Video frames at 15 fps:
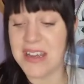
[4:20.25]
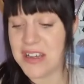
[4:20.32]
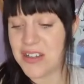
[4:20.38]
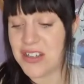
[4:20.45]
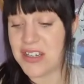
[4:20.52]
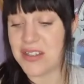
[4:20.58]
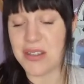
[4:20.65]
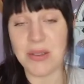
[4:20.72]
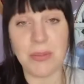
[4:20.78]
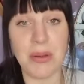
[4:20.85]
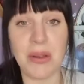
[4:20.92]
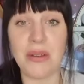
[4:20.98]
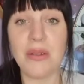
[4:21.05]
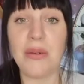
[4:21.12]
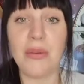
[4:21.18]
She's just
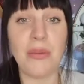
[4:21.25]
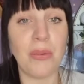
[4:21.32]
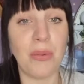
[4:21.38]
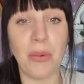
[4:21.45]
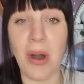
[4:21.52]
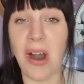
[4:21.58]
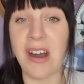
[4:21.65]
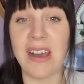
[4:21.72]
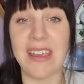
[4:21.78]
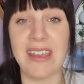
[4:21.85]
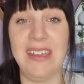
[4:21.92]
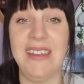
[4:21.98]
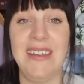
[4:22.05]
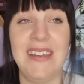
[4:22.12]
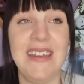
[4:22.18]
put why,
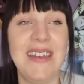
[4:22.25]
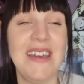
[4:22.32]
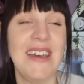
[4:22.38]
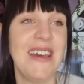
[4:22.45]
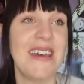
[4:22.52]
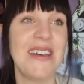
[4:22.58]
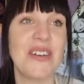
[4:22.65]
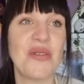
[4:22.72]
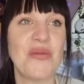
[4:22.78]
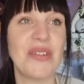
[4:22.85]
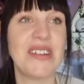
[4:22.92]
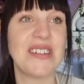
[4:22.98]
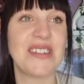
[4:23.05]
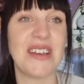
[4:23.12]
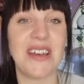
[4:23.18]

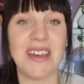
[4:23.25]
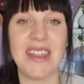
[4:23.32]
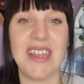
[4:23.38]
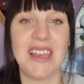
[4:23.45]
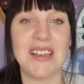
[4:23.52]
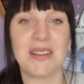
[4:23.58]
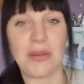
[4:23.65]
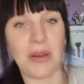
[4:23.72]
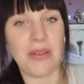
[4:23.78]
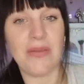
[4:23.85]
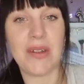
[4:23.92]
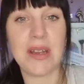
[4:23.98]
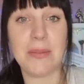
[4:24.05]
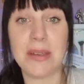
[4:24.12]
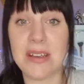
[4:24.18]
which I think is quite
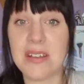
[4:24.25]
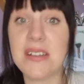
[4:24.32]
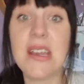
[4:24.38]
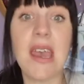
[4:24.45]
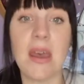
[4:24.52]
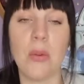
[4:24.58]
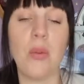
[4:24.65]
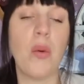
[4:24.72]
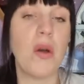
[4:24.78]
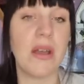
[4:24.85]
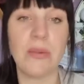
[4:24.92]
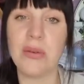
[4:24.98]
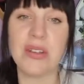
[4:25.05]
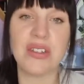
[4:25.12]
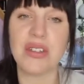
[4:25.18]
funny because yeah, why
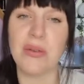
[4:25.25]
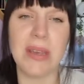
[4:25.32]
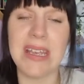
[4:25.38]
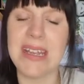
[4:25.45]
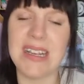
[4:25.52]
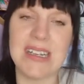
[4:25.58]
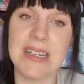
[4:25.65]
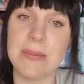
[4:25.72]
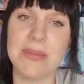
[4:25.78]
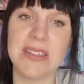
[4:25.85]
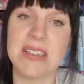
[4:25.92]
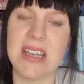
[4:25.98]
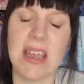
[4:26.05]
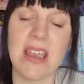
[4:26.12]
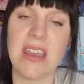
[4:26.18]
would you eat
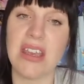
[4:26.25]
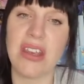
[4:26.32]
lipstick?